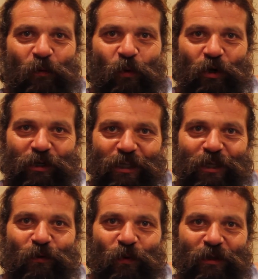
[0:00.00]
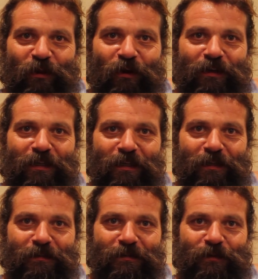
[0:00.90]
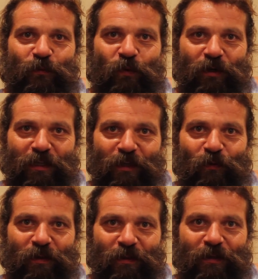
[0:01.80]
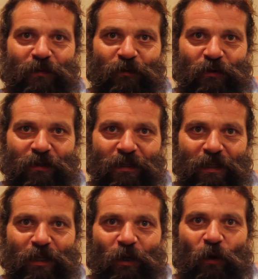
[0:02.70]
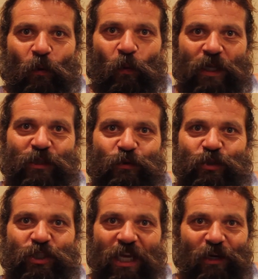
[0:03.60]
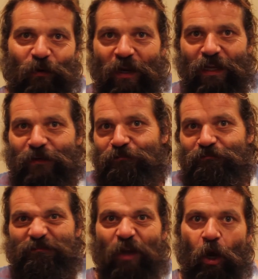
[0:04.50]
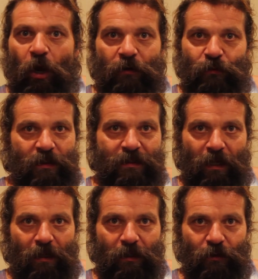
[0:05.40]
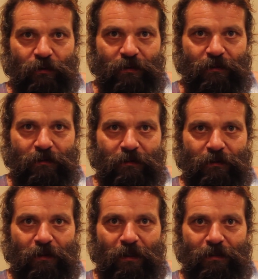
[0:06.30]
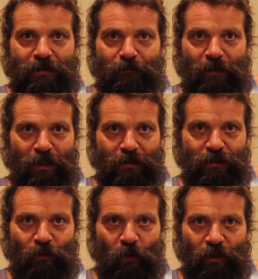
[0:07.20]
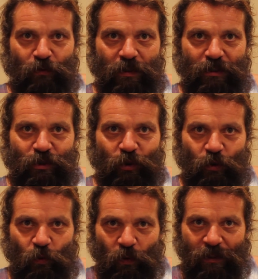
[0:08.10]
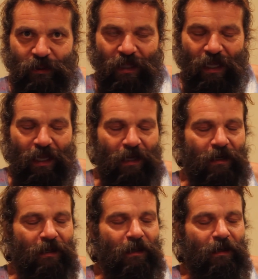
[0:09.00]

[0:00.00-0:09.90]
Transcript: working with our kids, working with the community, when you generate $100, it's amazing what you can do with that.